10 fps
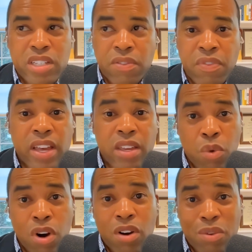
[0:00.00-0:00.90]
Because if I can
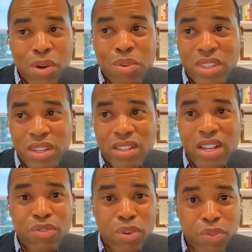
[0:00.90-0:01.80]
walk around with the
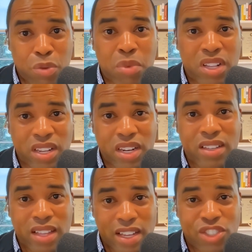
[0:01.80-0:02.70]
level of humility
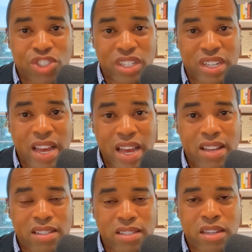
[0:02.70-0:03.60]
that she
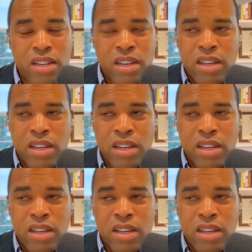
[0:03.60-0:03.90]
has,